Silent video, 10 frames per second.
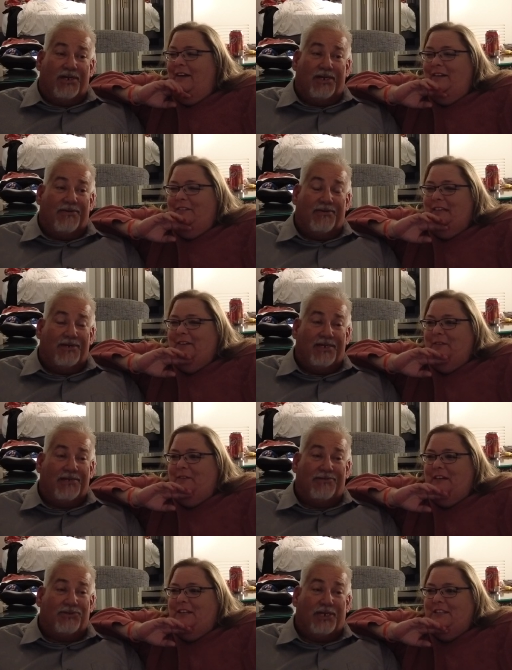Speaker 1: don't even think we
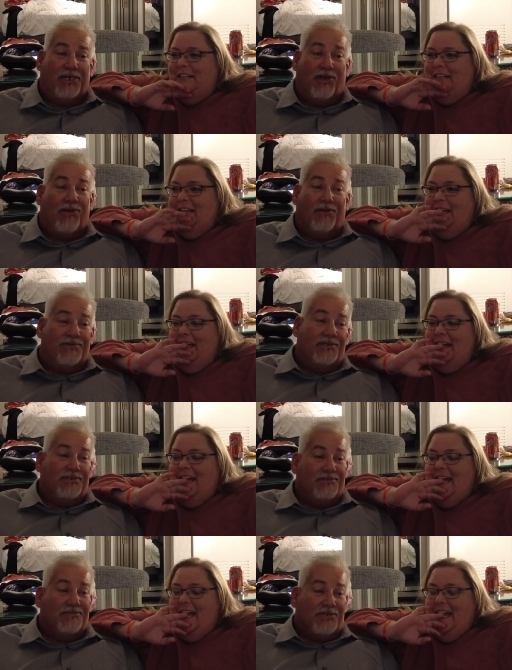finished drink it. all of it.
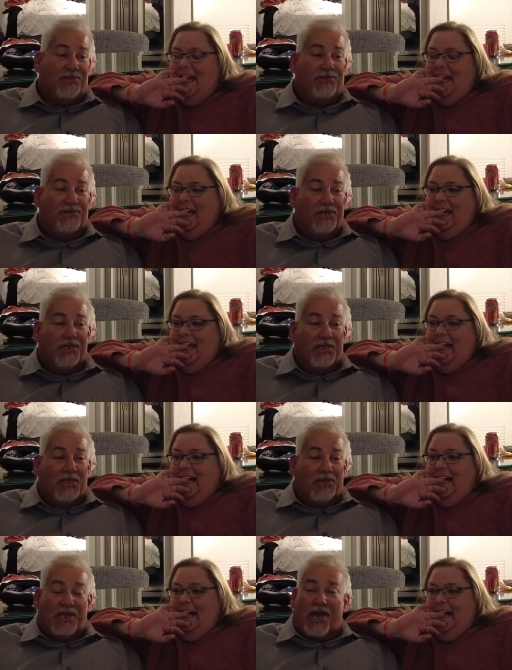So
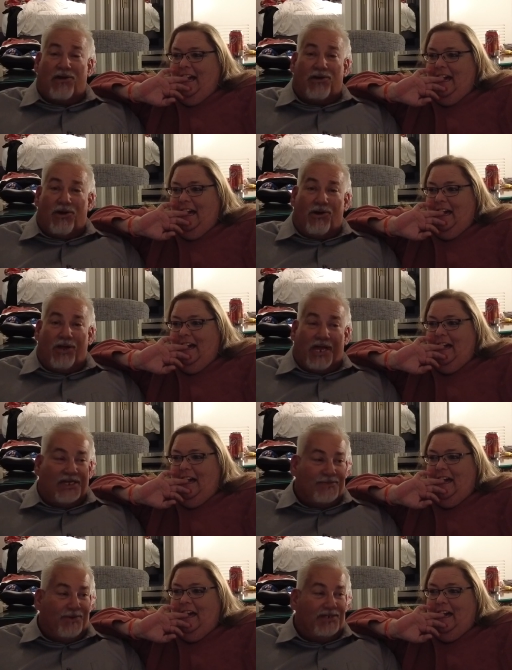
Speaker 2: yeah, the alcohol
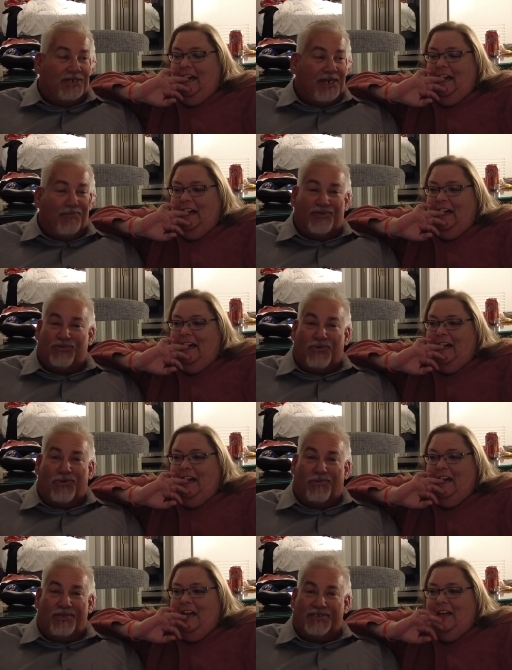aspect to keep us
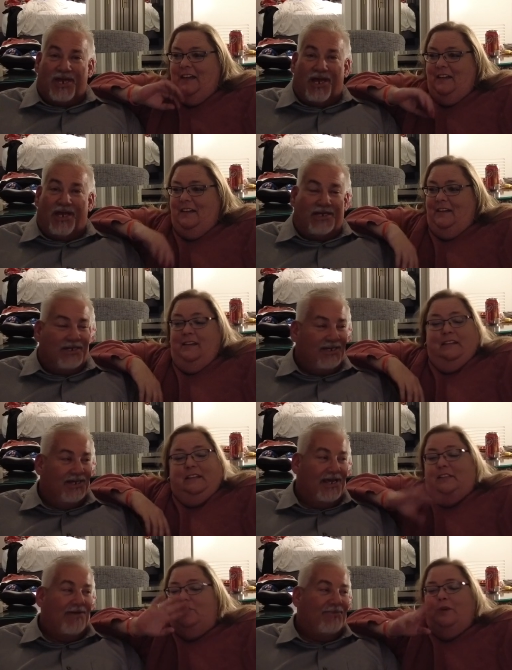warm is not doesn't
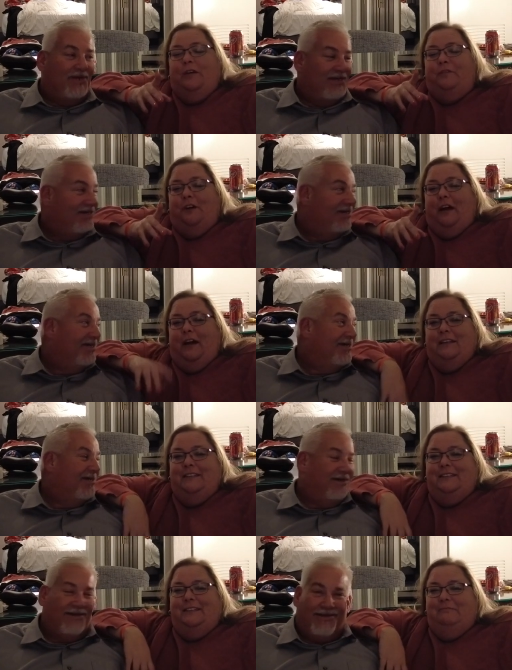
Speaker 1: happening. work for
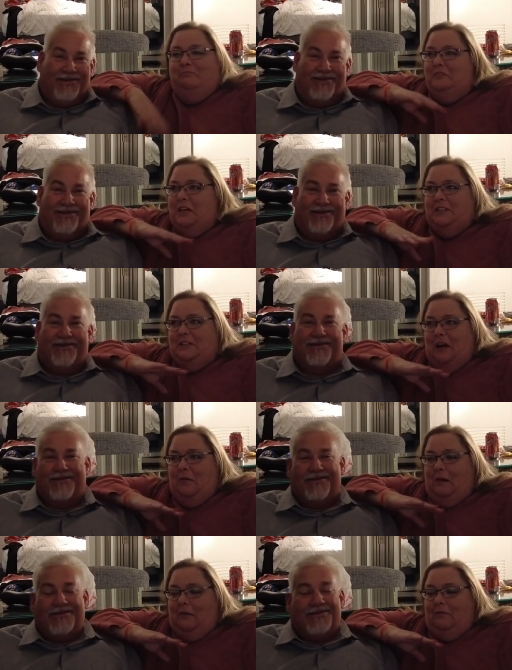us. Does
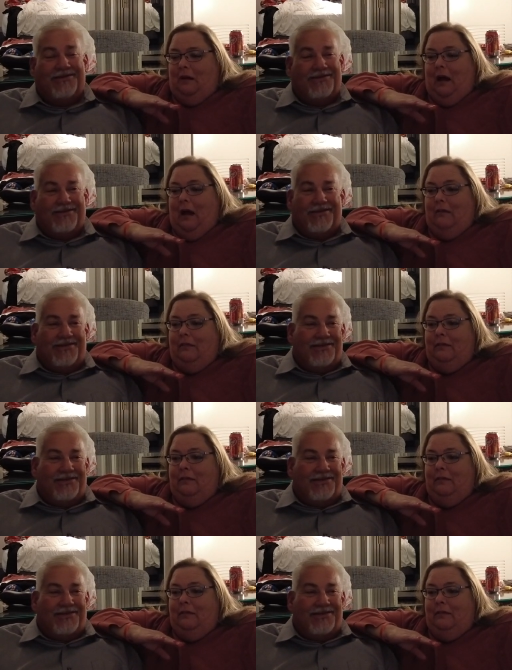not work for us.